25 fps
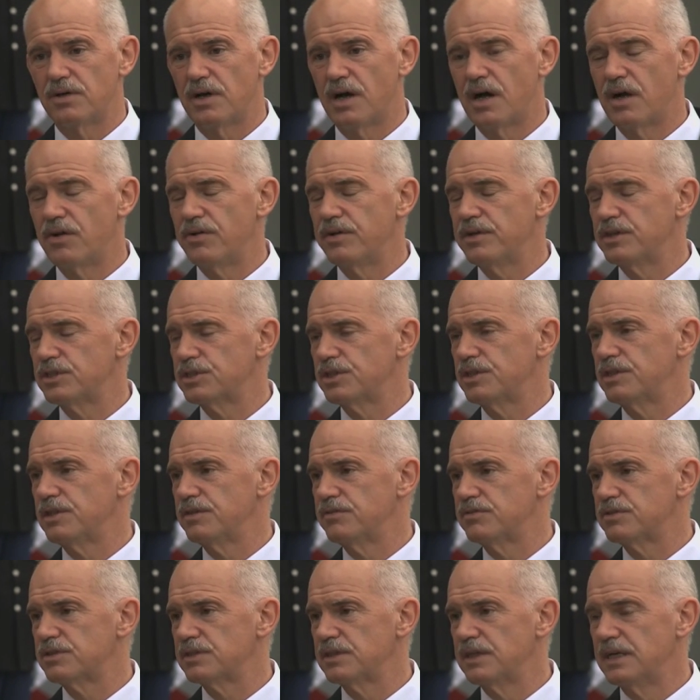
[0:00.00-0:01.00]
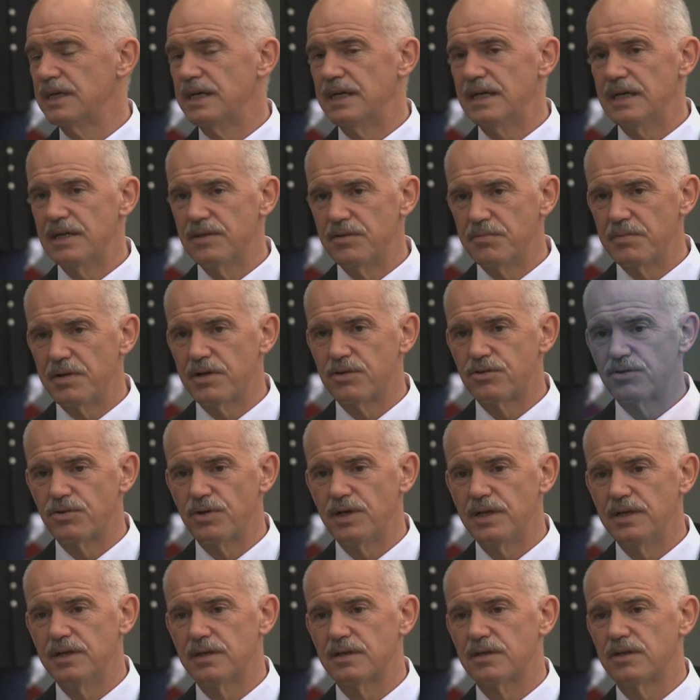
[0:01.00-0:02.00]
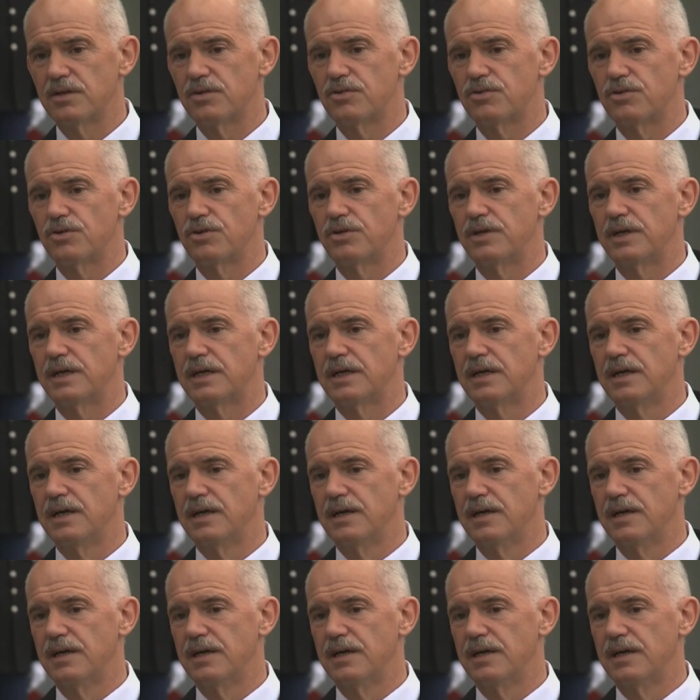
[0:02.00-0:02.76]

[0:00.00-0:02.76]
our initiatives in the Mediterranean concerning